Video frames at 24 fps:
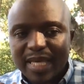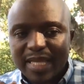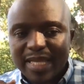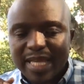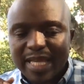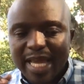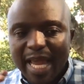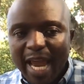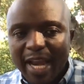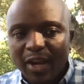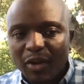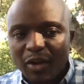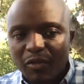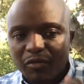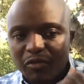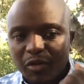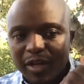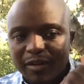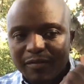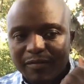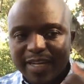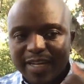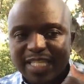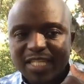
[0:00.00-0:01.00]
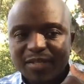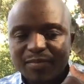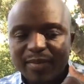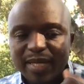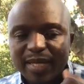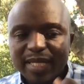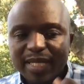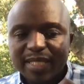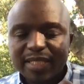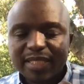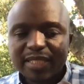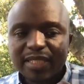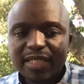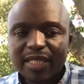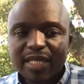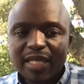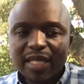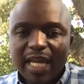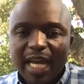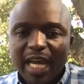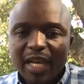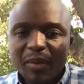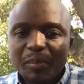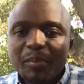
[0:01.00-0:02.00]
the end of your investment
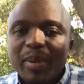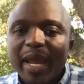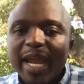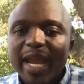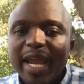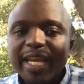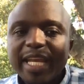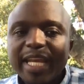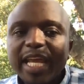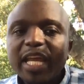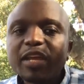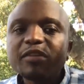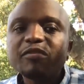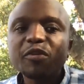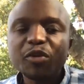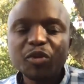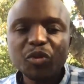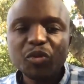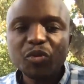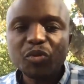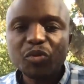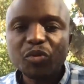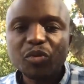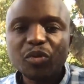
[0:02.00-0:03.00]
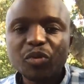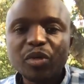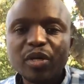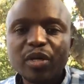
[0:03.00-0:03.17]
and payday for you.